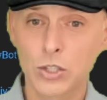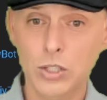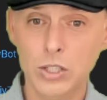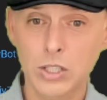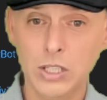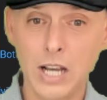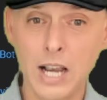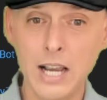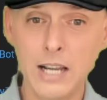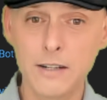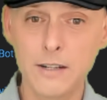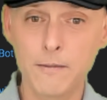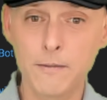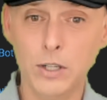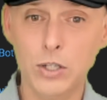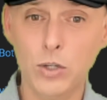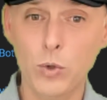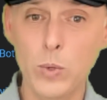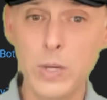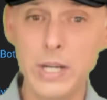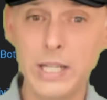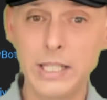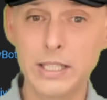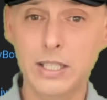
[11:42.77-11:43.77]
Kind of a
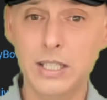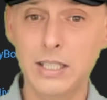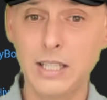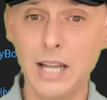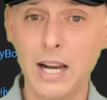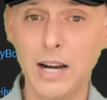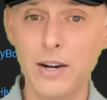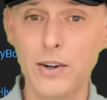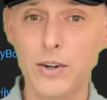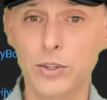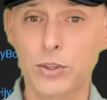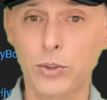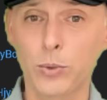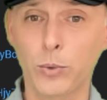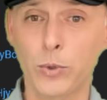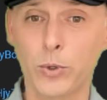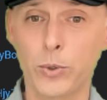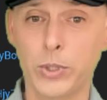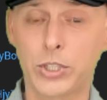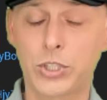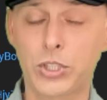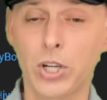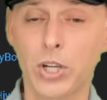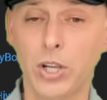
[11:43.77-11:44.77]
queen staring through
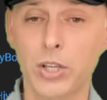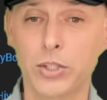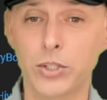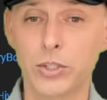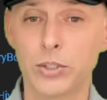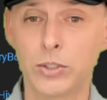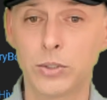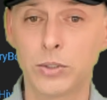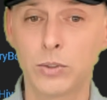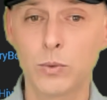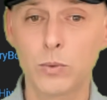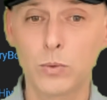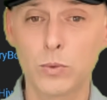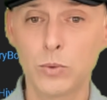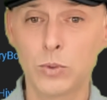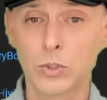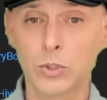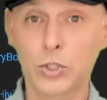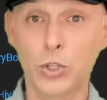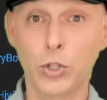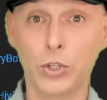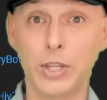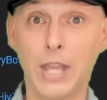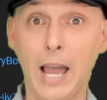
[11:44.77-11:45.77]
each other.
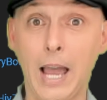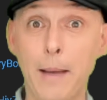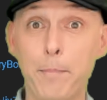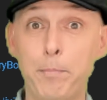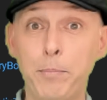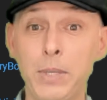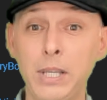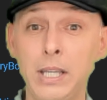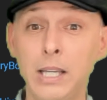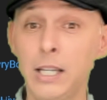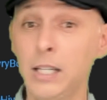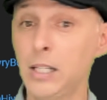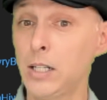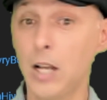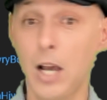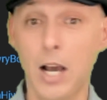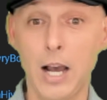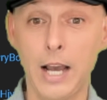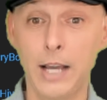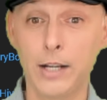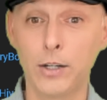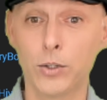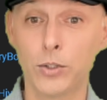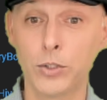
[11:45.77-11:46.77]
Could that be it?
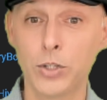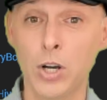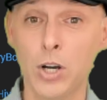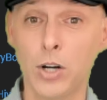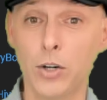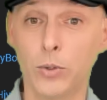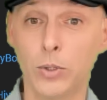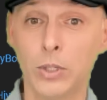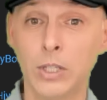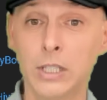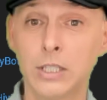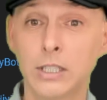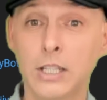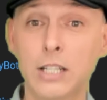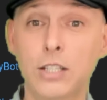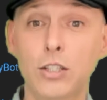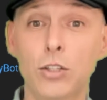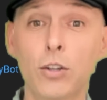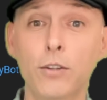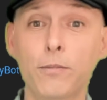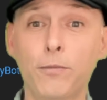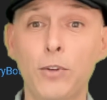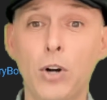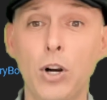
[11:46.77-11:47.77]
I don't know. Let's
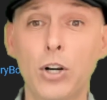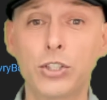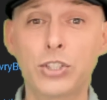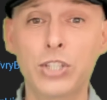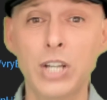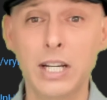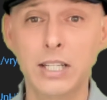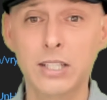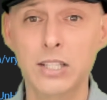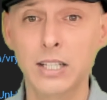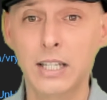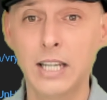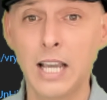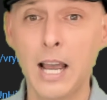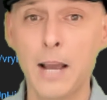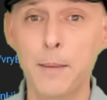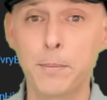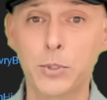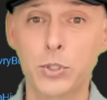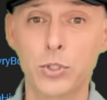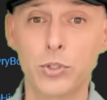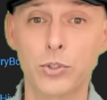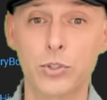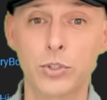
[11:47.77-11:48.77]
look for our checks and
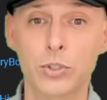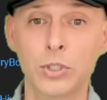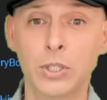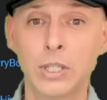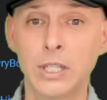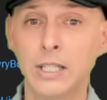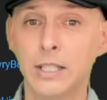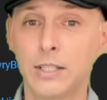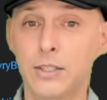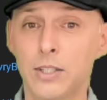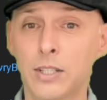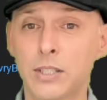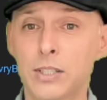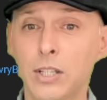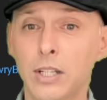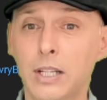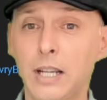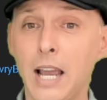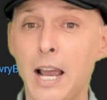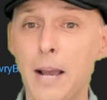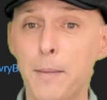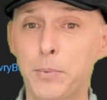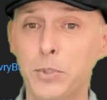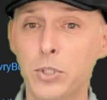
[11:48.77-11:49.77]
captures. Is this a
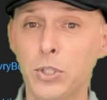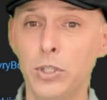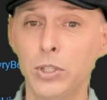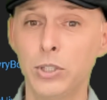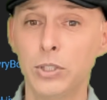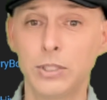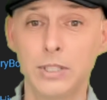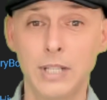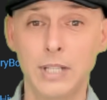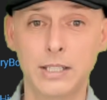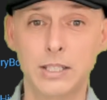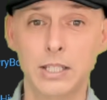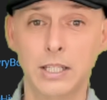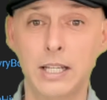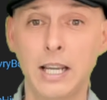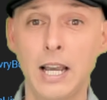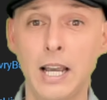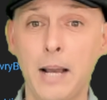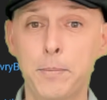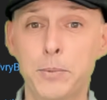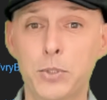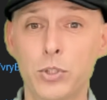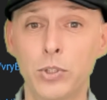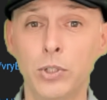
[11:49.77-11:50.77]
capture? That's a
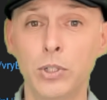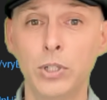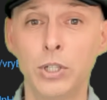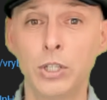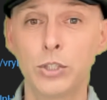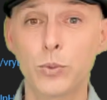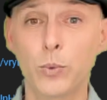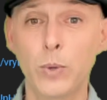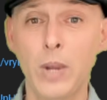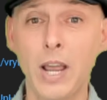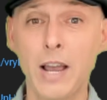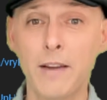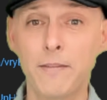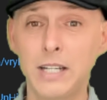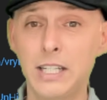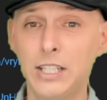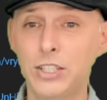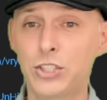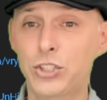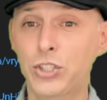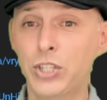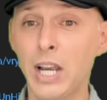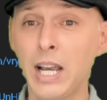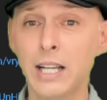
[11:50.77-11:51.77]
capture. Do we have any
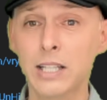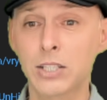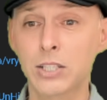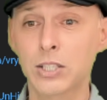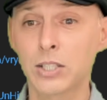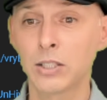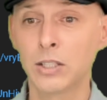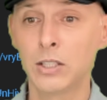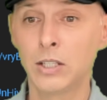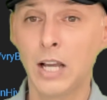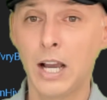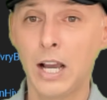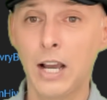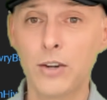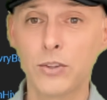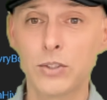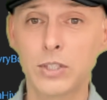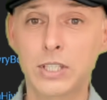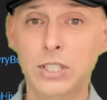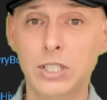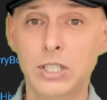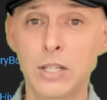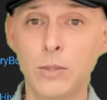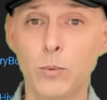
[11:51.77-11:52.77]
checks? I only
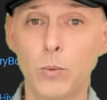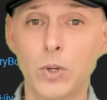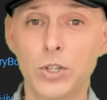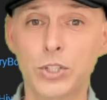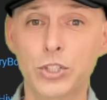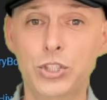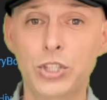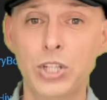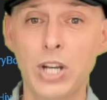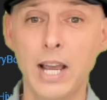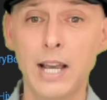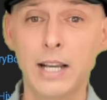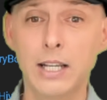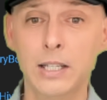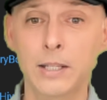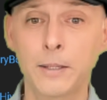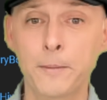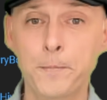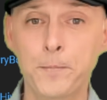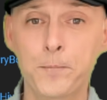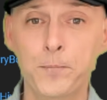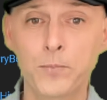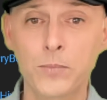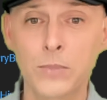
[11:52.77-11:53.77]
see one check.
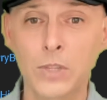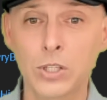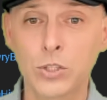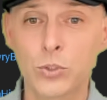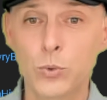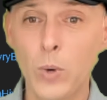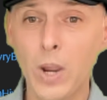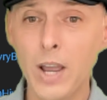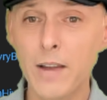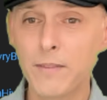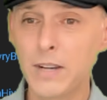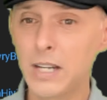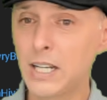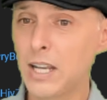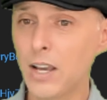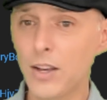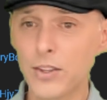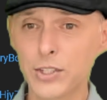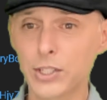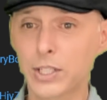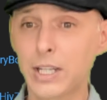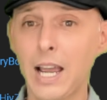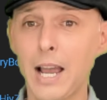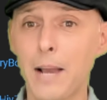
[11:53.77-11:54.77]
Do we have any
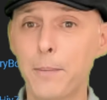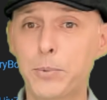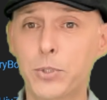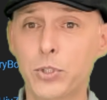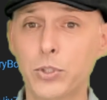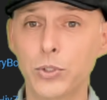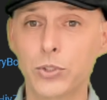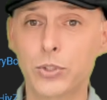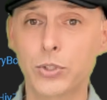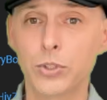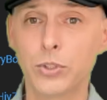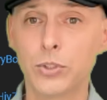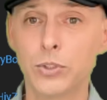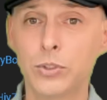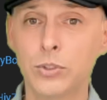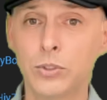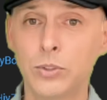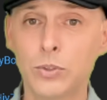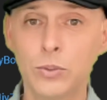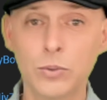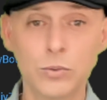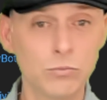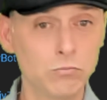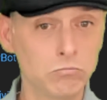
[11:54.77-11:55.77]
other captures?
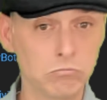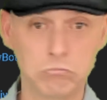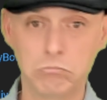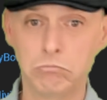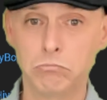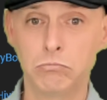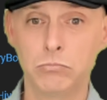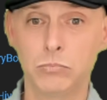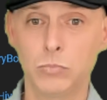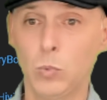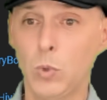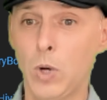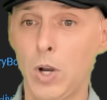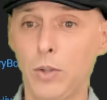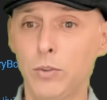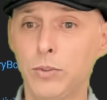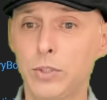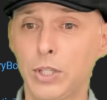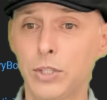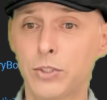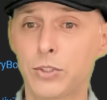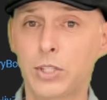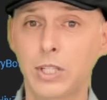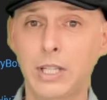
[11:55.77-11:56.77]
Well,
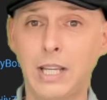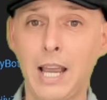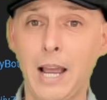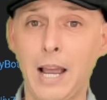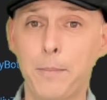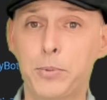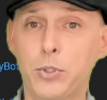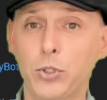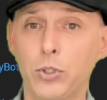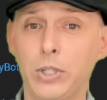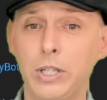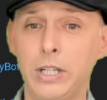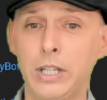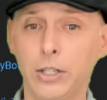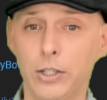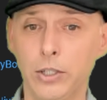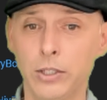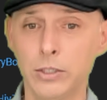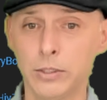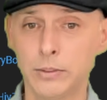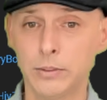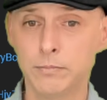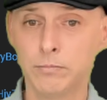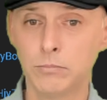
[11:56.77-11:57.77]
there's a capture here.